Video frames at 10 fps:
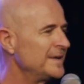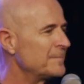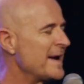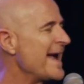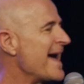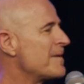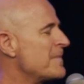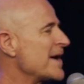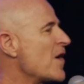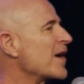And
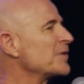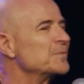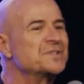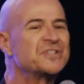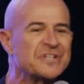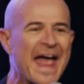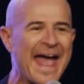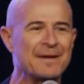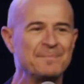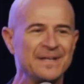my heart was
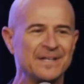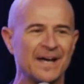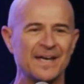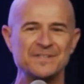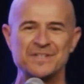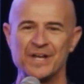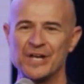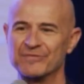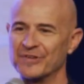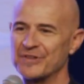sad because
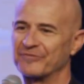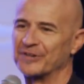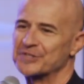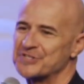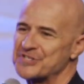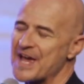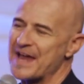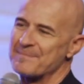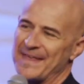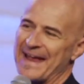for the first
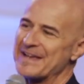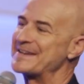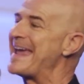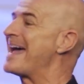time that I can